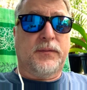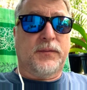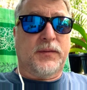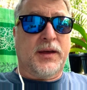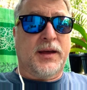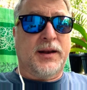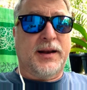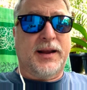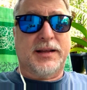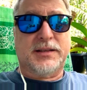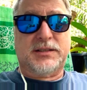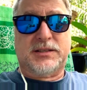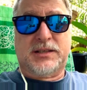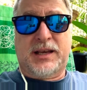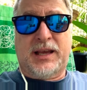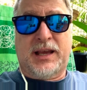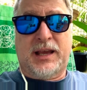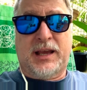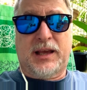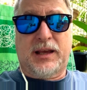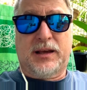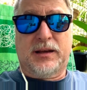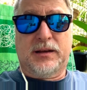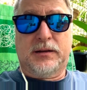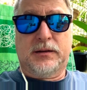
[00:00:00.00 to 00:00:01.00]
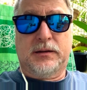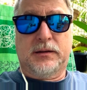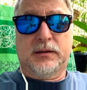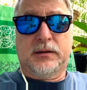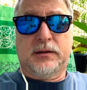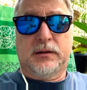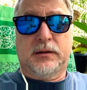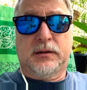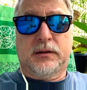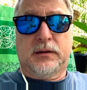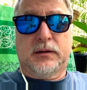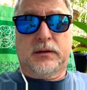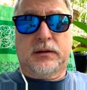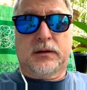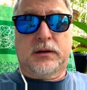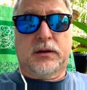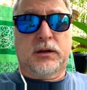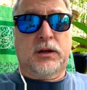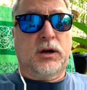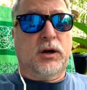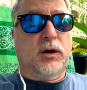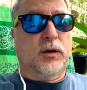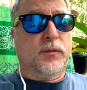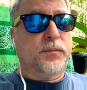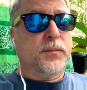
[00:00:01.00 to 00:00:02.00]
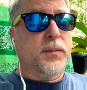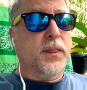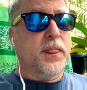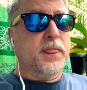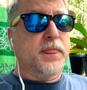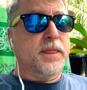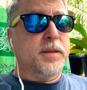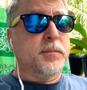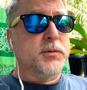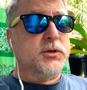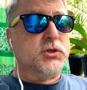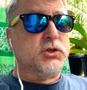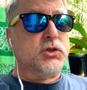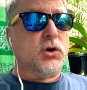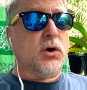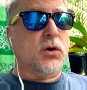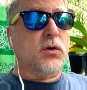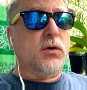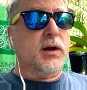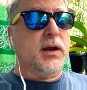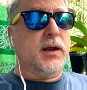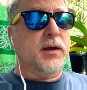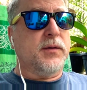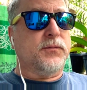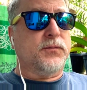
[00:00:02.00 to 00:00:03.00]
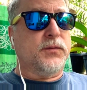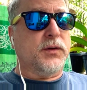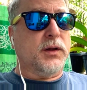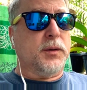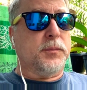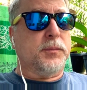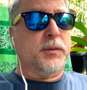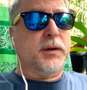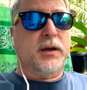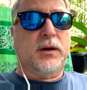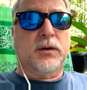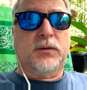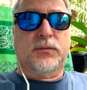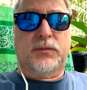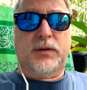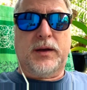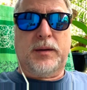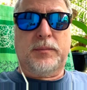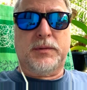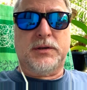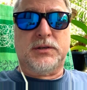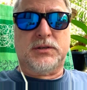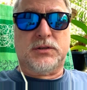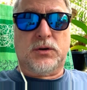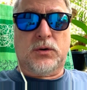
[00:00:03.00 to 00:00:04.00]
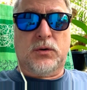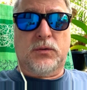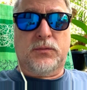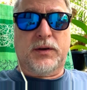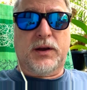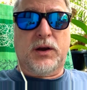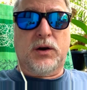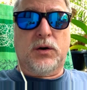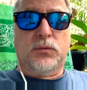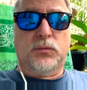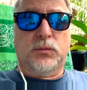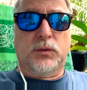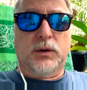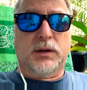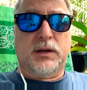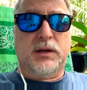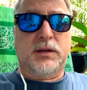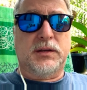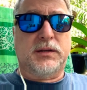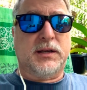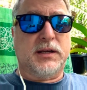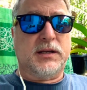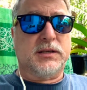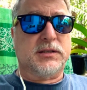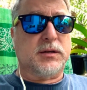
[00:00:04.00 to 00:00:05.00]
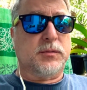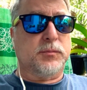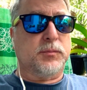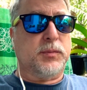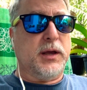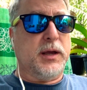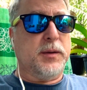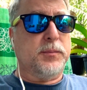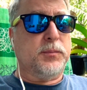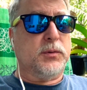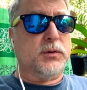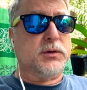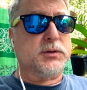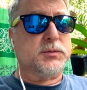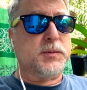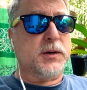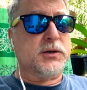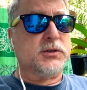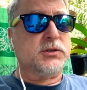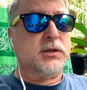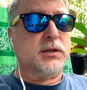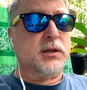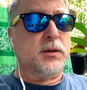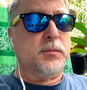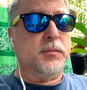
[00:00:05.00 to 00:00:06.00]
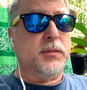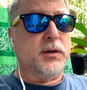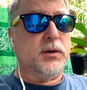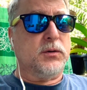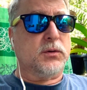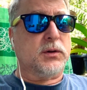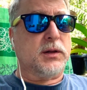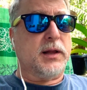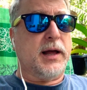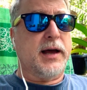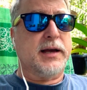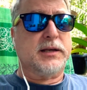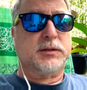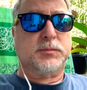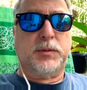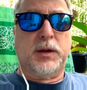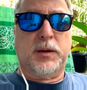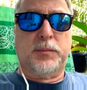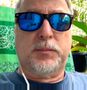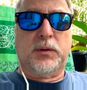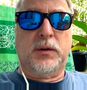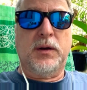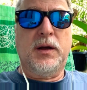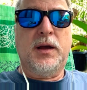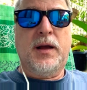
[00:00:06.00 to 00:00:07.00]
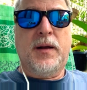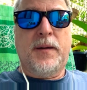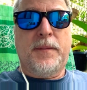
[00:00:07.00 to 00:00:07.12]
And that's key. You know, the majority of Filipino families over here are really decent people, especially the middle class people.